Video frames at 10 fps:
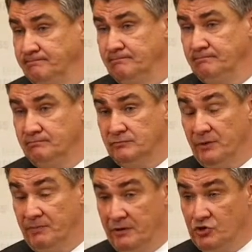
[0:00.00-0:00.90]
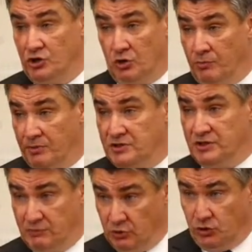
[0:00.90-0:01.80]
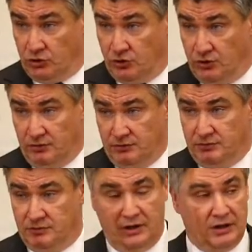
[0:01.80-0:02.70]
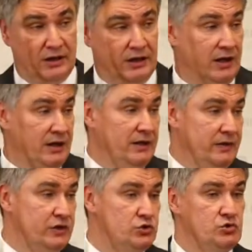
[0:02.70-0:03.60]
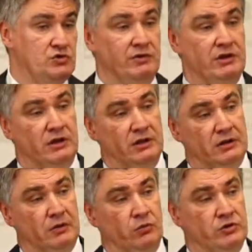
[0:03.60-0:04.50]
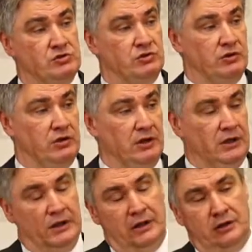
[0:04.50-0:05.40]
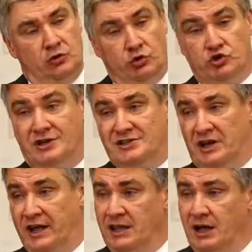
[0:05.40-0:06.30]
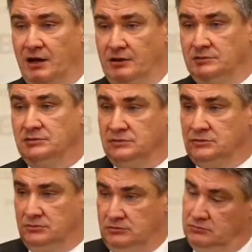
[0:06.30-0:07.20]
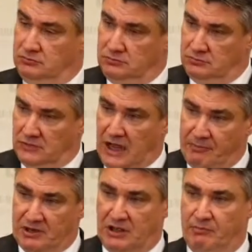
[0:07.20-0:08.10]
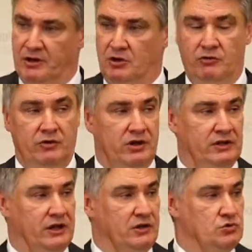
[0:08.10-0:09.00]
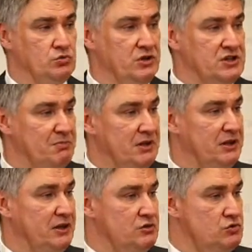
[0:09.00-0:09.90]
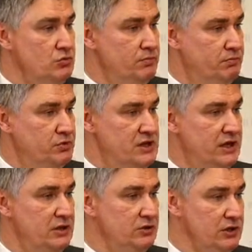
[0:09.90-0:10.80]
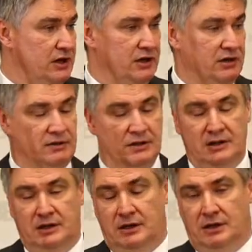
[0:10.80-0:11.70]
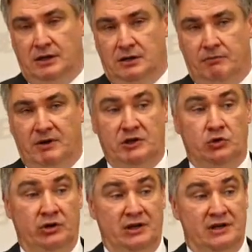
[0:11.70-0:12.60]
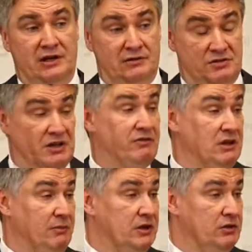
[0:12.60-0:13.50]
to come closer to the European integration, not to overcomplicate things. They don't share the same views. Some are more advanced to others are